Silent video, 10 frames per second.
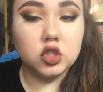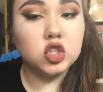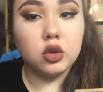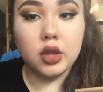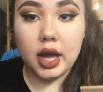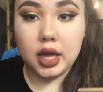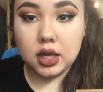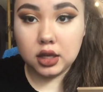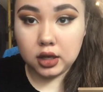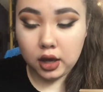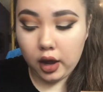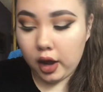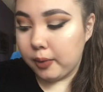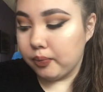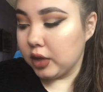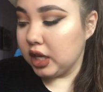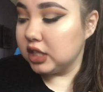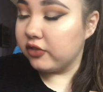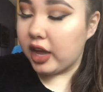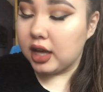to show that
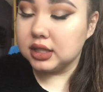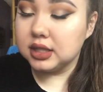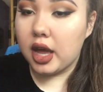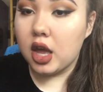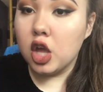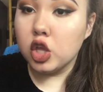his fans that